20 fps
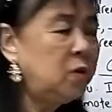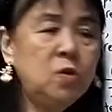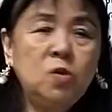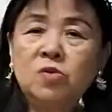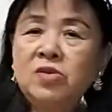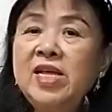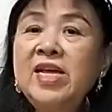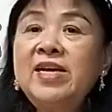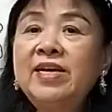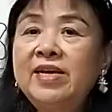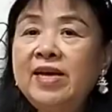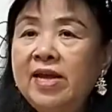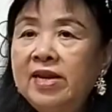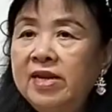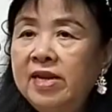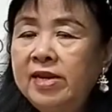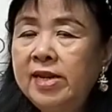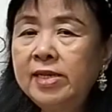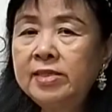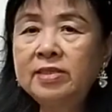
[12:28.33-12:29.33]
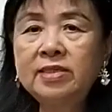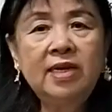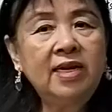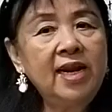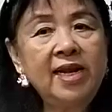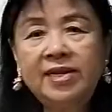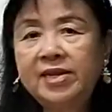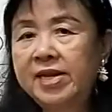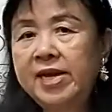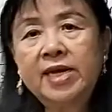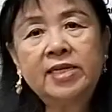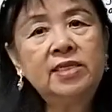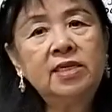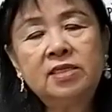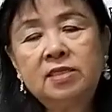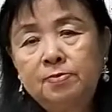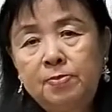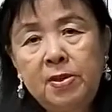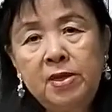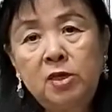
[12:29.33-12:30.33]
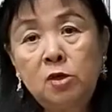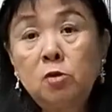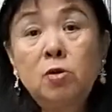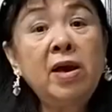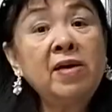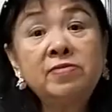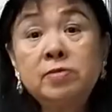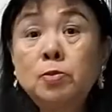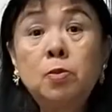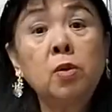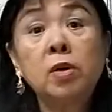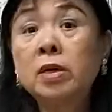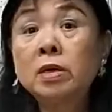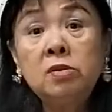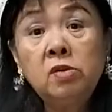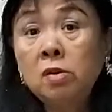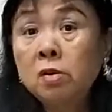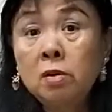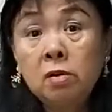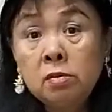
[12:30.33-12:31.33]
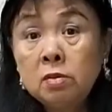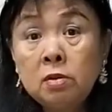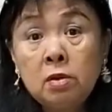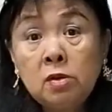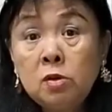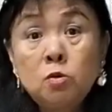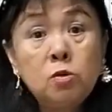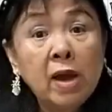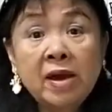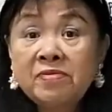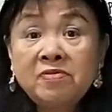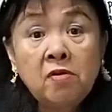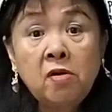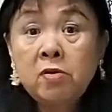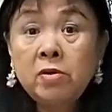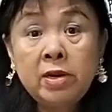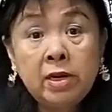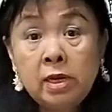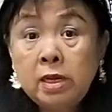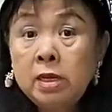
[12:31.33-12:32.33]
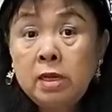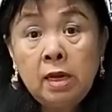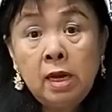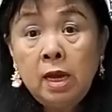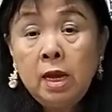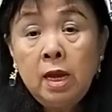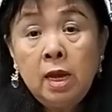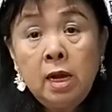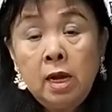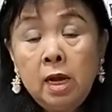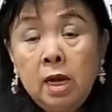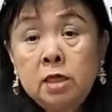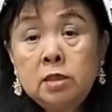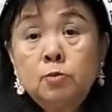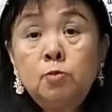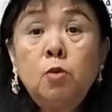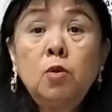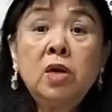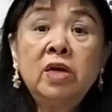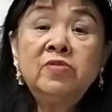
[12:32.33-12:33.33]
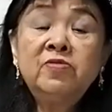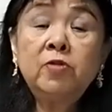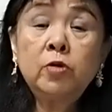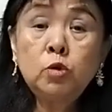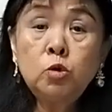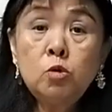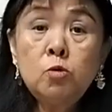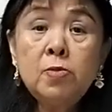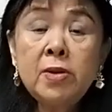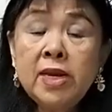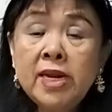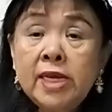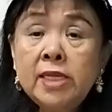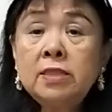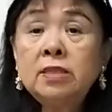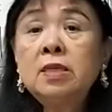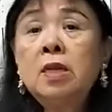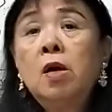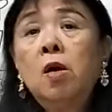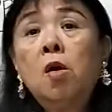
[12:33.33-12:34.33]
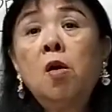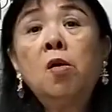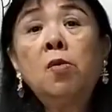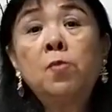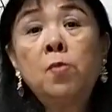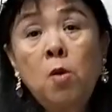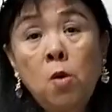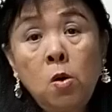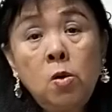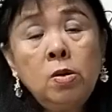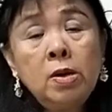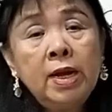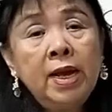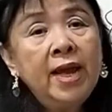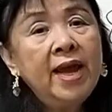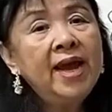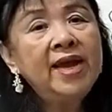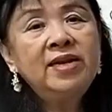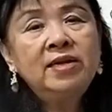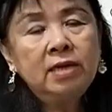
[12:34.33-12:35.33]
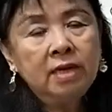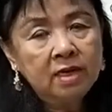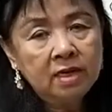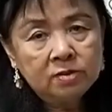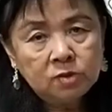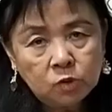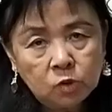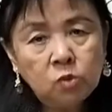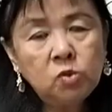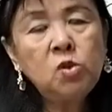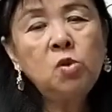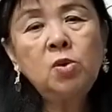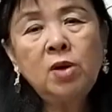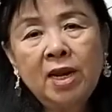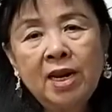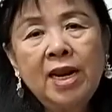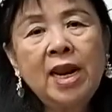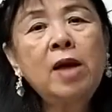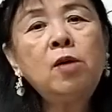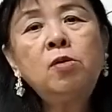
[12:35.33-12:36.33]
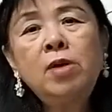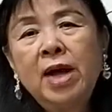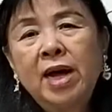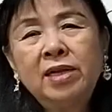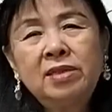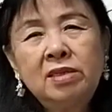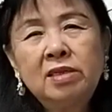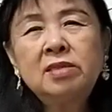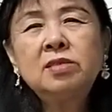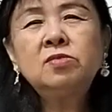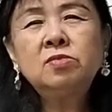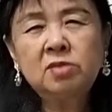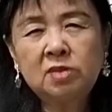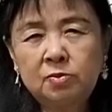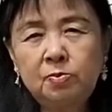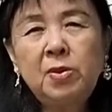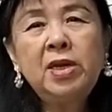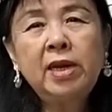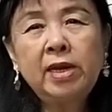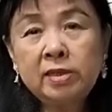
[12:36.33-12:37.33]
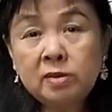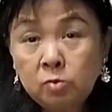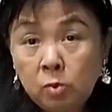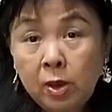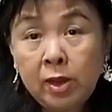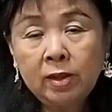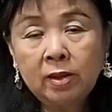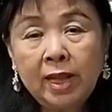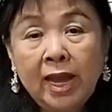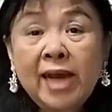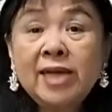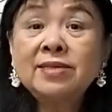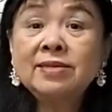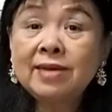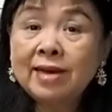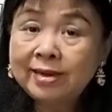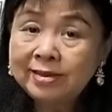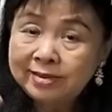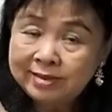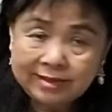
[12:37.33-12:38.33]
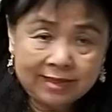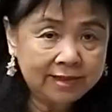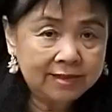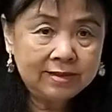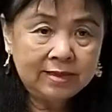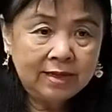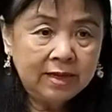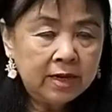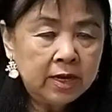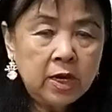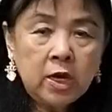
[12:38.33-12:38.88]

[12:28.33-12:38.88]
do you think? Candidates, let the others speak. You have spoken, you have already spoken for 2 minutes or more, and so you allow others to speak as well. As I said,